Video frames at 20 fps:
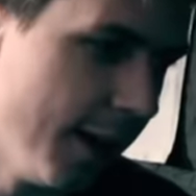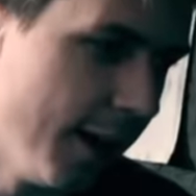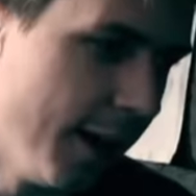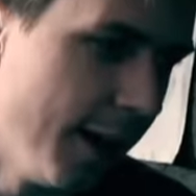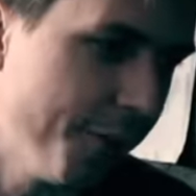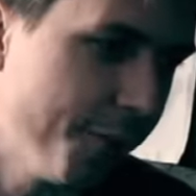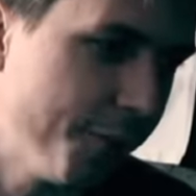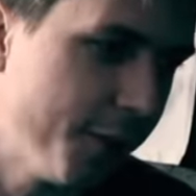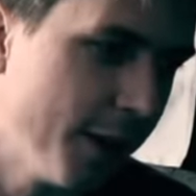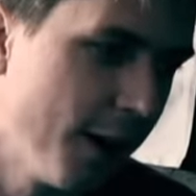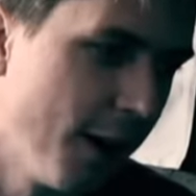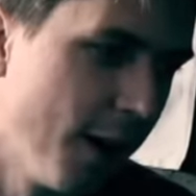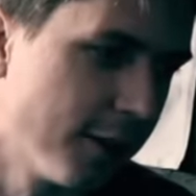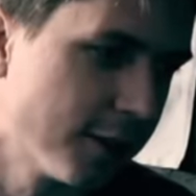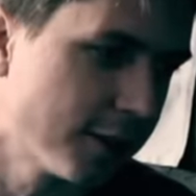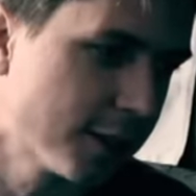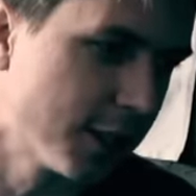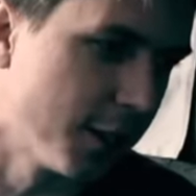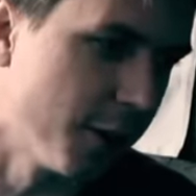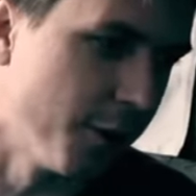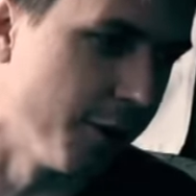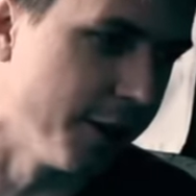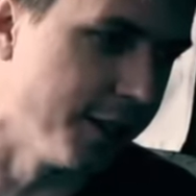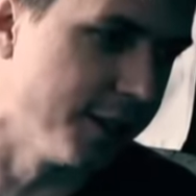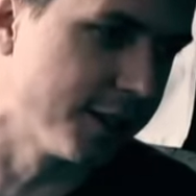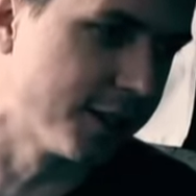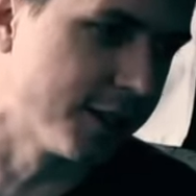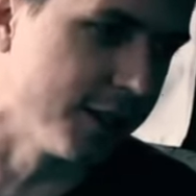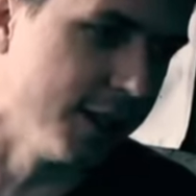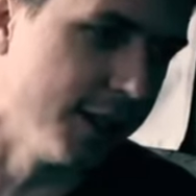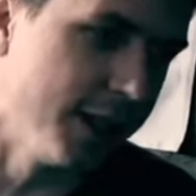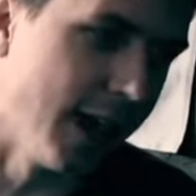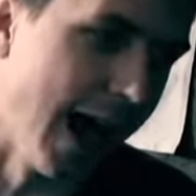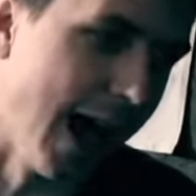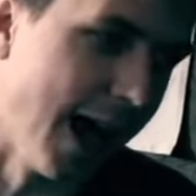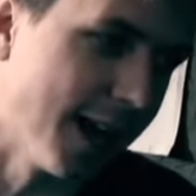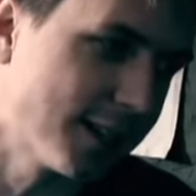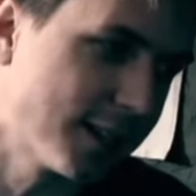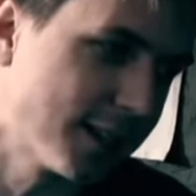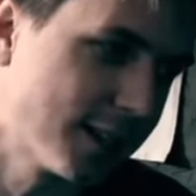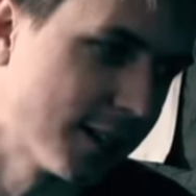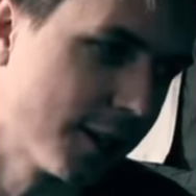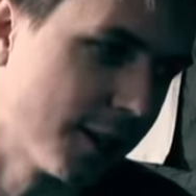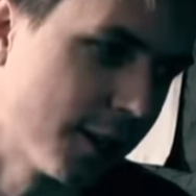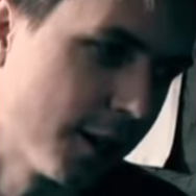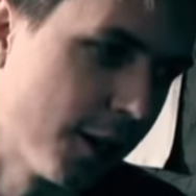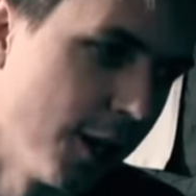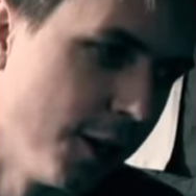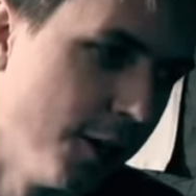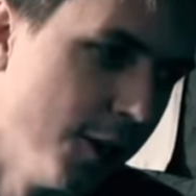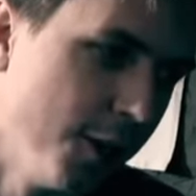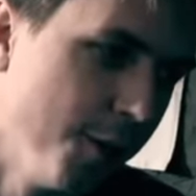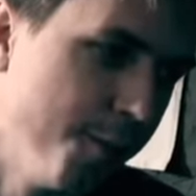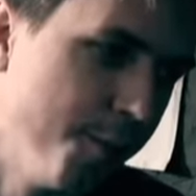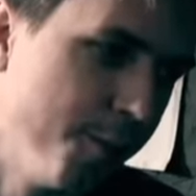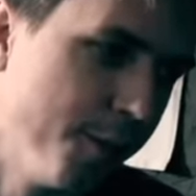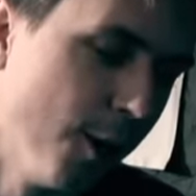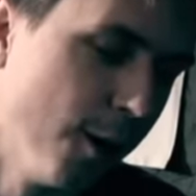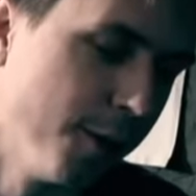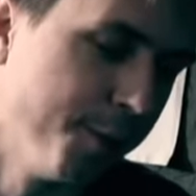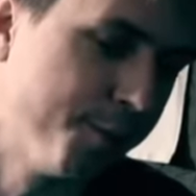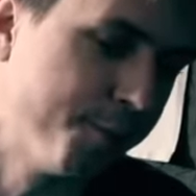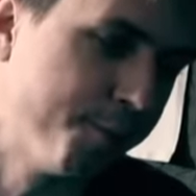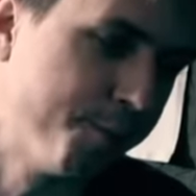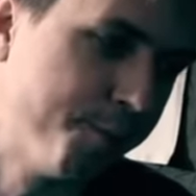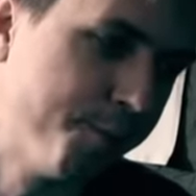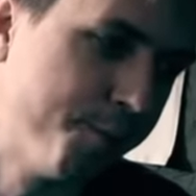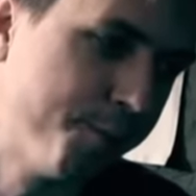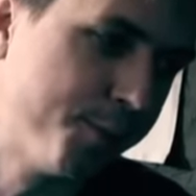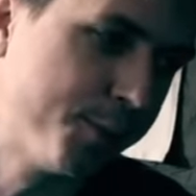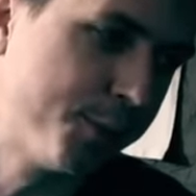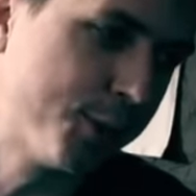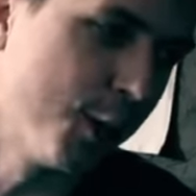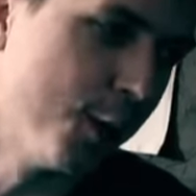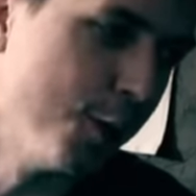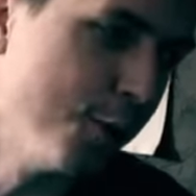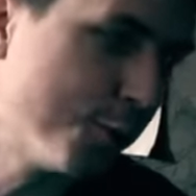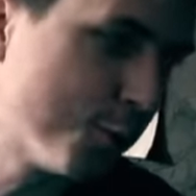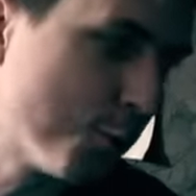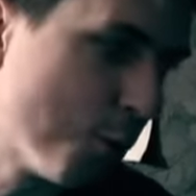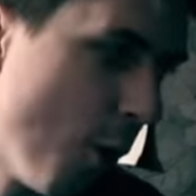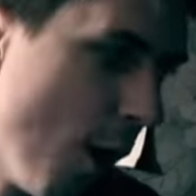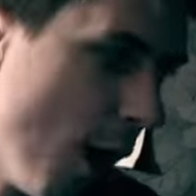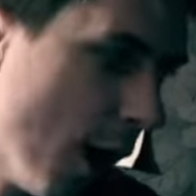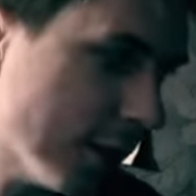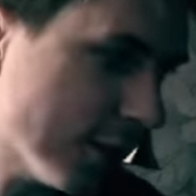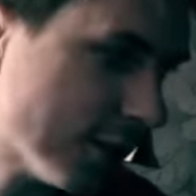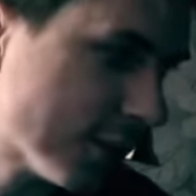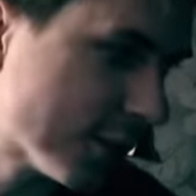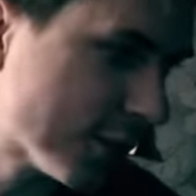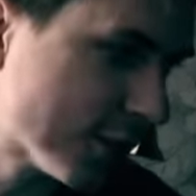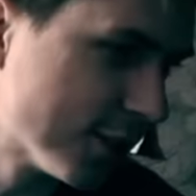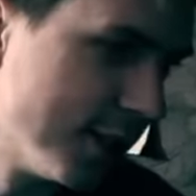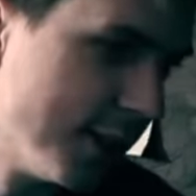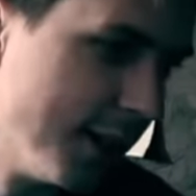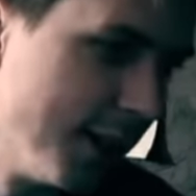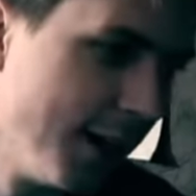if the answer is yes, can you toot once?